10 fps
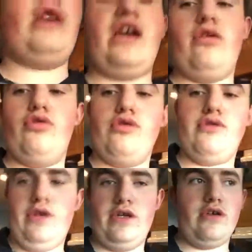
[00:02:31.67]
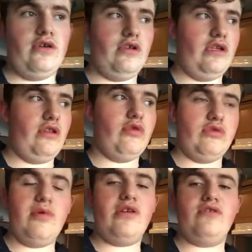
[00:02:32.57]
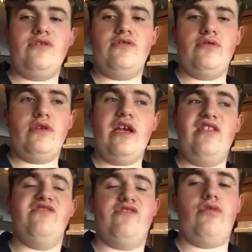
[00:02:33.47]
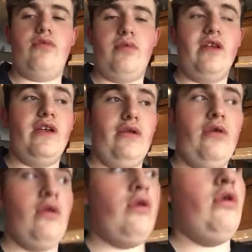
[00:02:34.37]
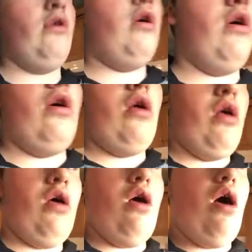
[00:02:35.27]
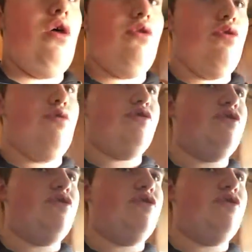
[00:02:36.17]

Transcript: kind of looked like. Like, there was barely any snow to play in. And then all of a